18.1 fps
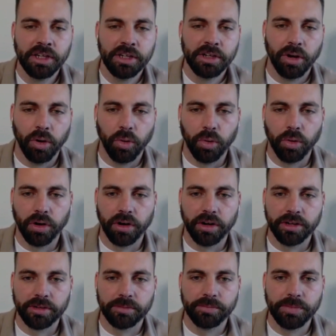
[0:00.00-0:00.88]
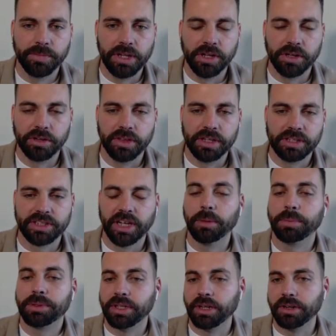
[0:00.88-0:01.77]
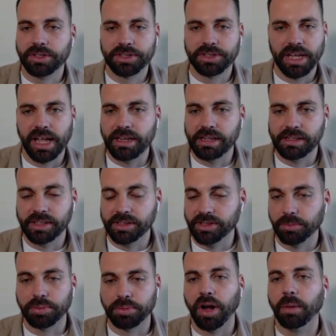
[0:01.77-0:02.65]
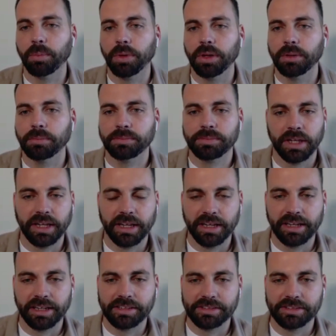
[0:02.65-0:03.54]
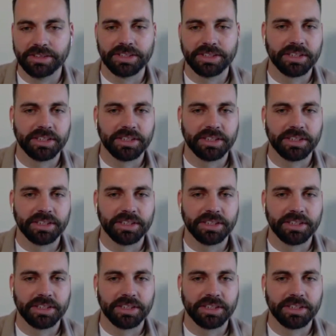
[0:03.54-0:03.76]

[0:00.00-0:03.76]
Or, this upstairs tenant is a problem and